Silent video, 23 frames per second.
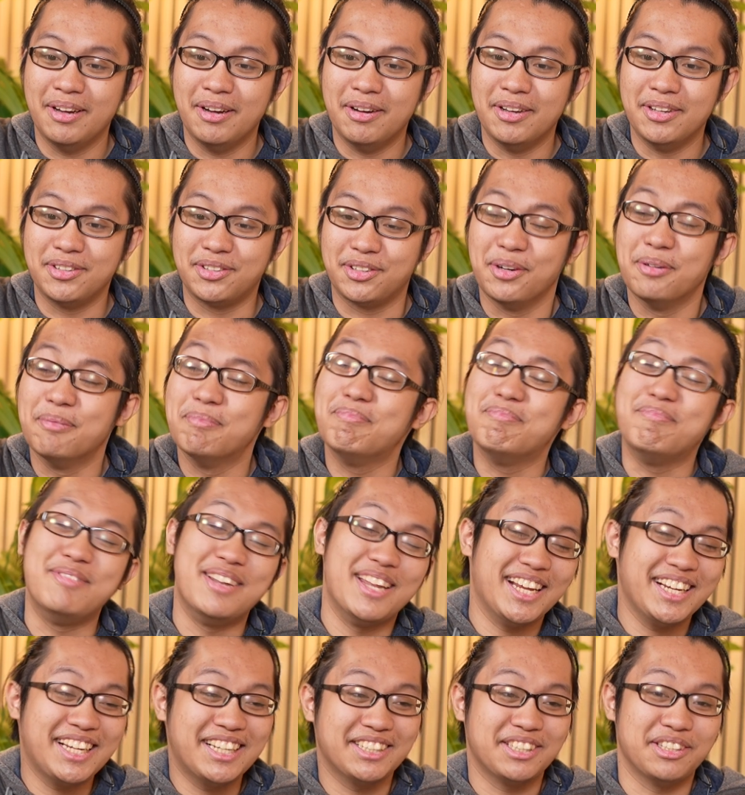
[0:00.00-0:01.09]
some
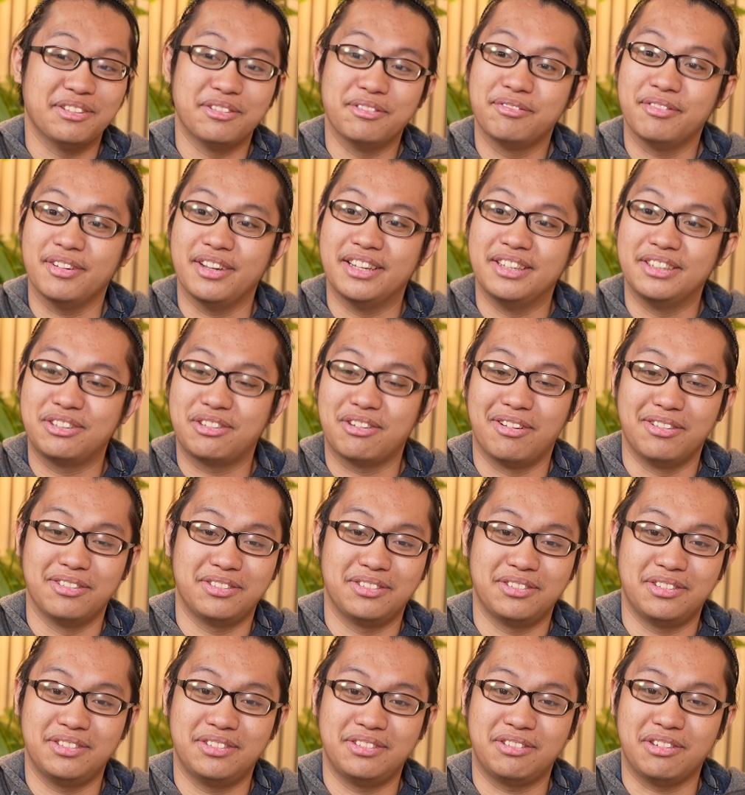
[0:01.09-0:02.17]
negative and
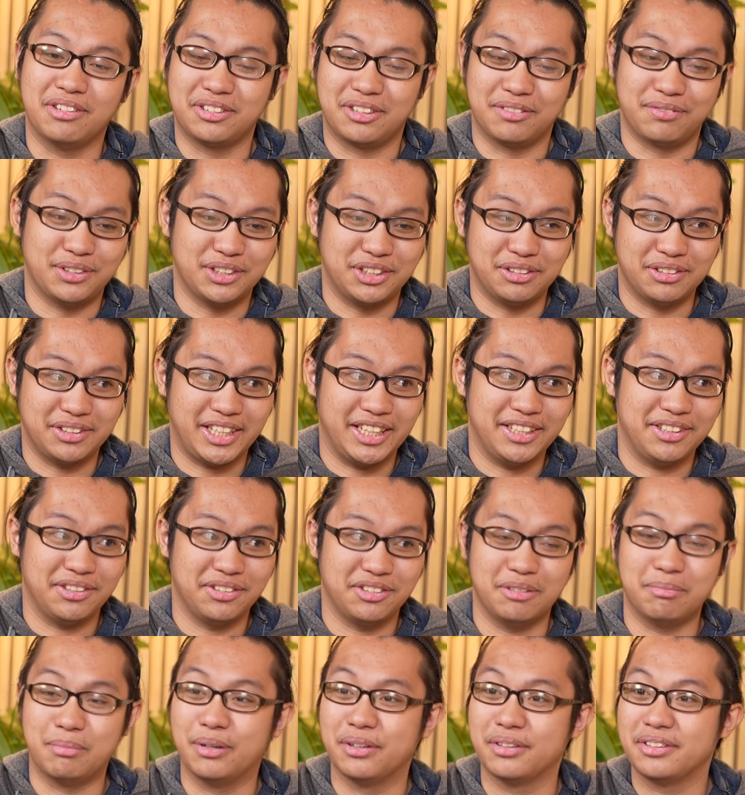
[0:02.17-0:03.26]
controversial cases
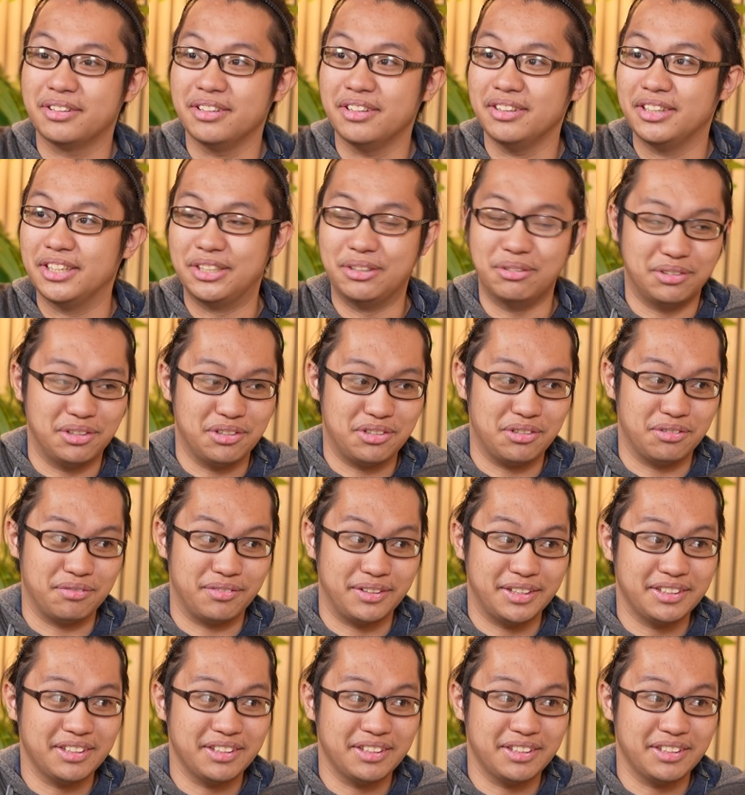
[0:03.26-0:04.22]
about the usage of it,